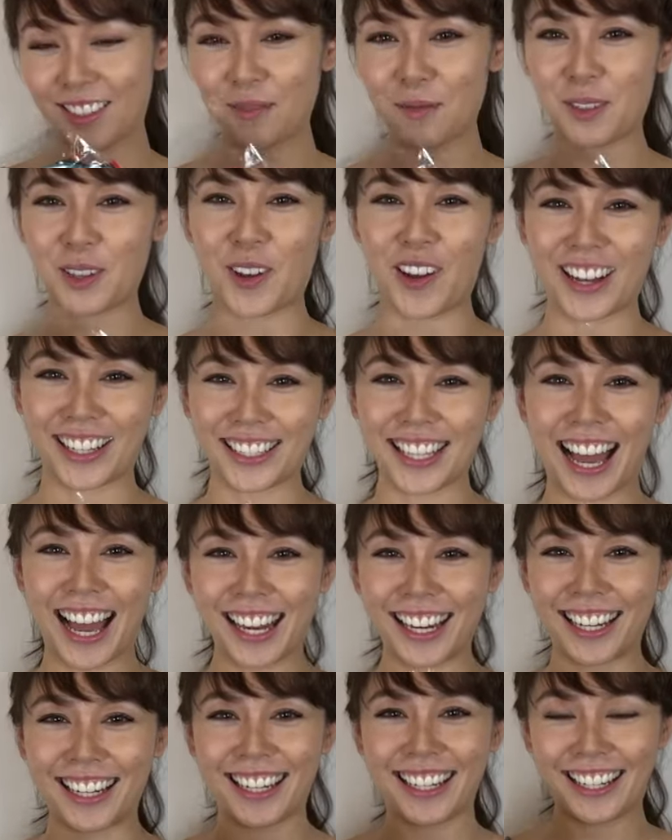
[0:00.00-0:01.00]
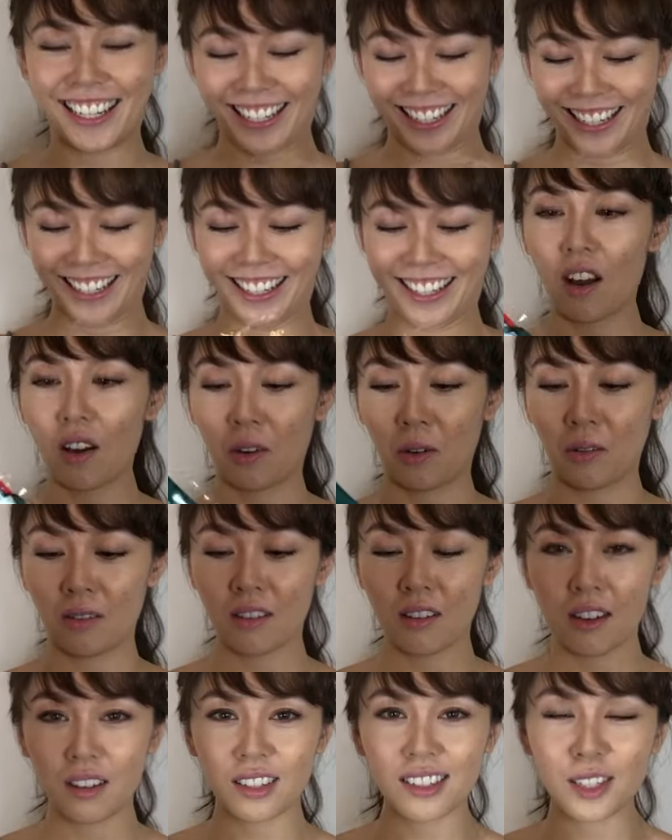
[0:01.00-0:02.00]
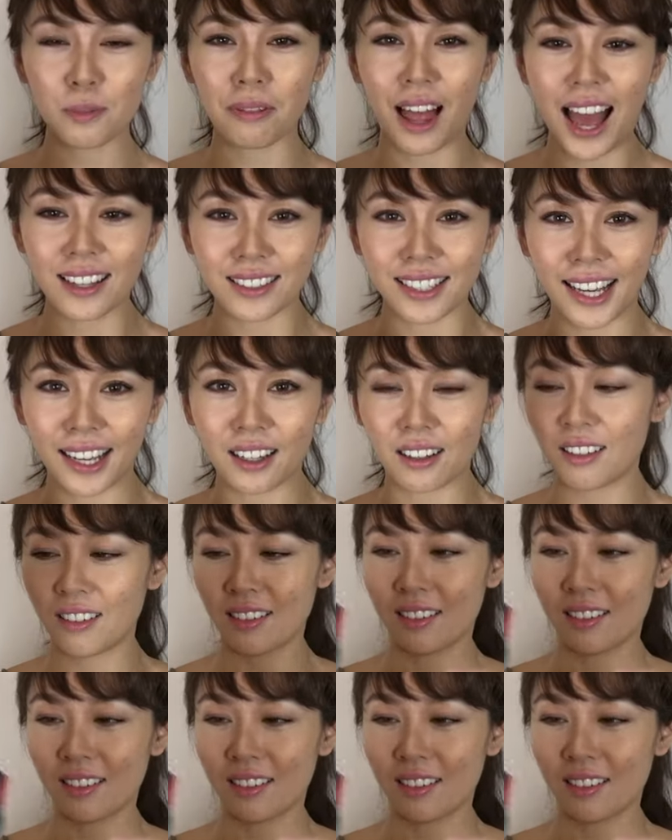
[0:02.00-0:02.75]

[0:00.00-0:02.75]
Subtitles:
So excited. Oh, this is plastic.